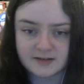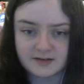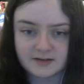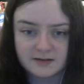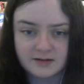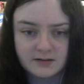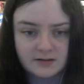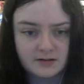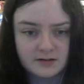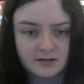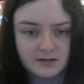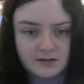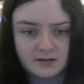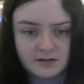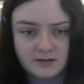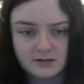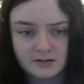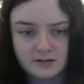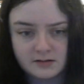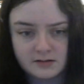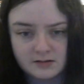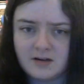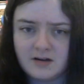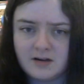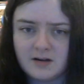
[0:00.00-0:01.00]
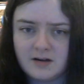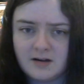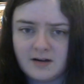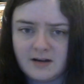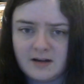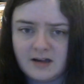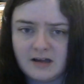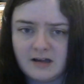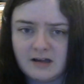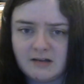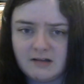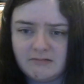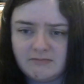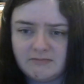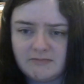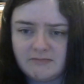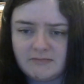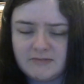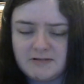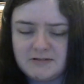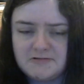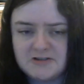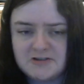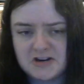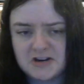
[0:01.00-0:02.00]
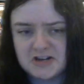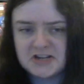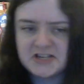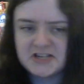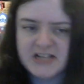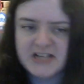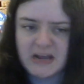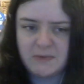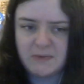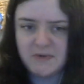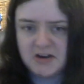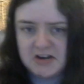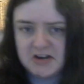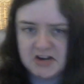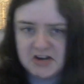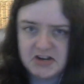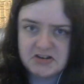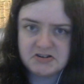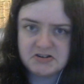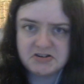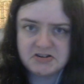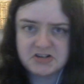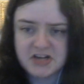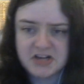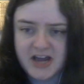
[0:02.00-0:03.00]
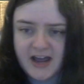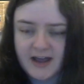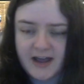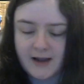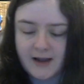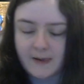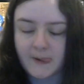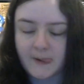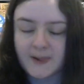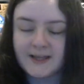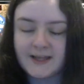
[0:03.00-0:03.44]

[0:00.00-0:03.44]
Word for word: I'm trying to say we need to share.